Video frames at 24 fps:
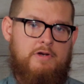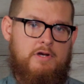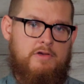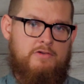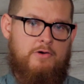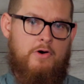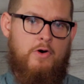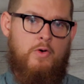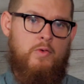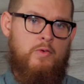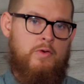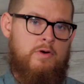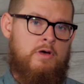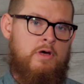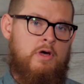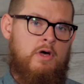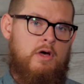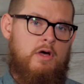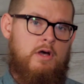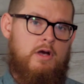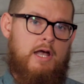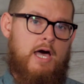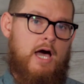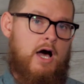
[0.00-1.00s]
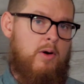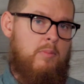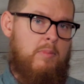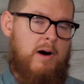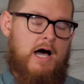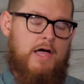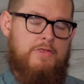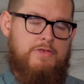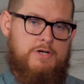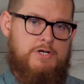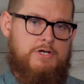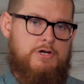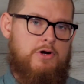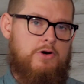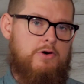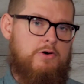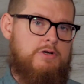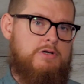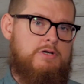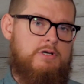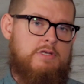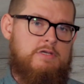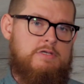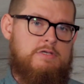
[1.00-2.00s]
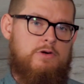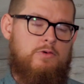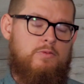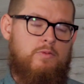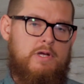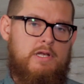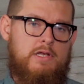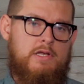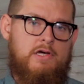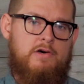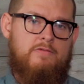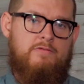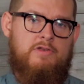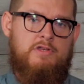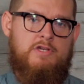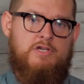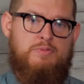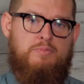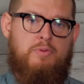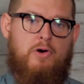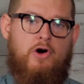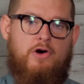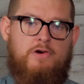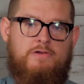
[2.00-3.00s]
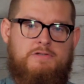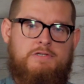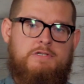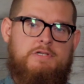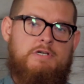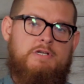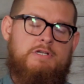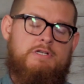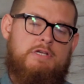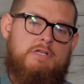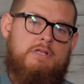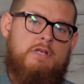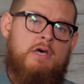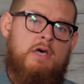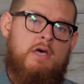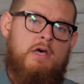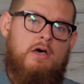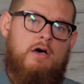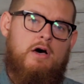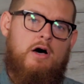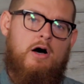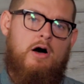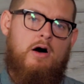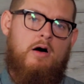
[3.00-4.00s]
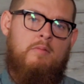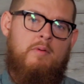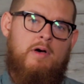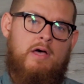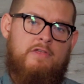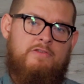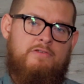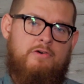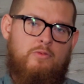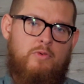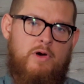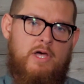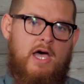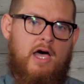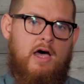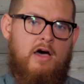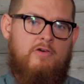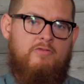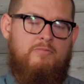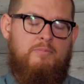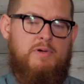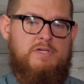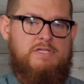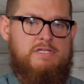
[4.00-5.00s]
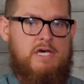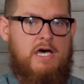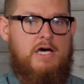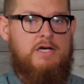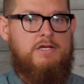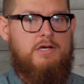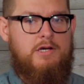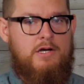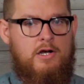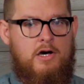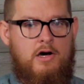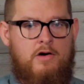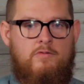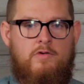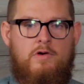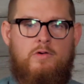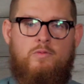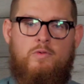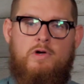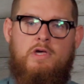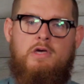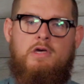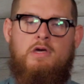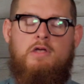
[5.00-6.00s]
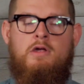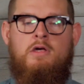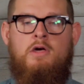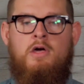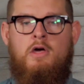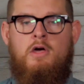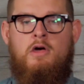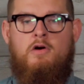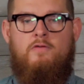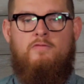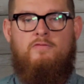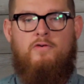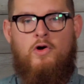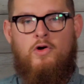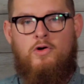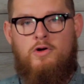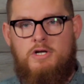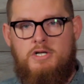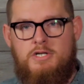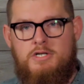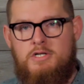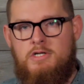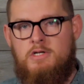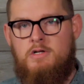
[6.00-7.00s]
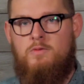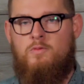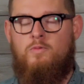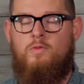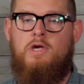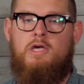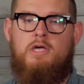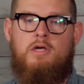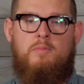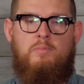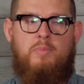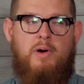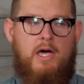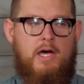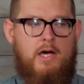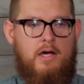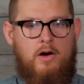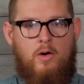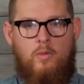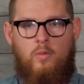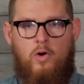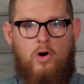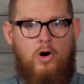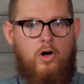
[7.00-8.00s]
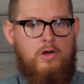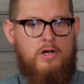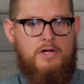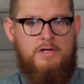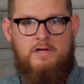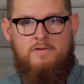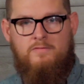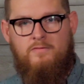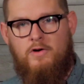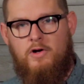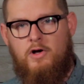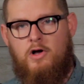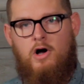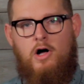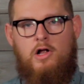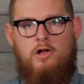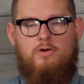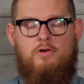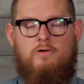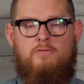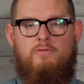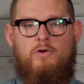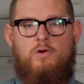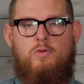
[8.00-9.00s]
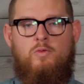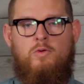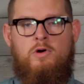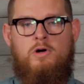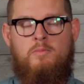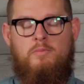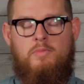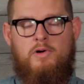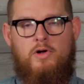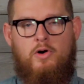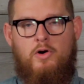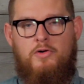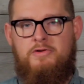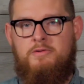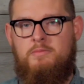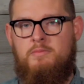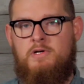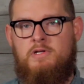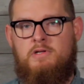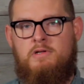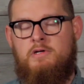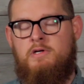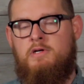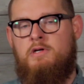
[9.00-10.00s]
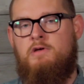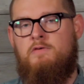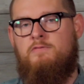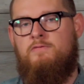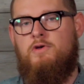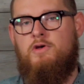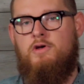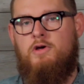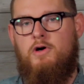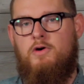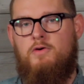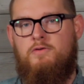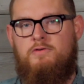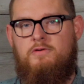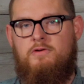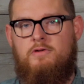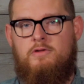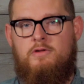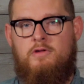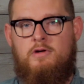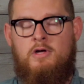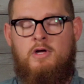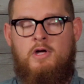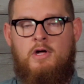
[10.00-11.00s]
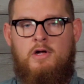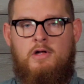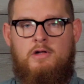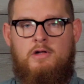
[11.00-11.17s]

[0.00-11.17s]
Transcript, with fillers: that is owned now by the church. And so we live in this parsonage. And, um, and so we have possession of it. We can, furnish it and we can paint a wall a different color if we want but ultimately if you go to the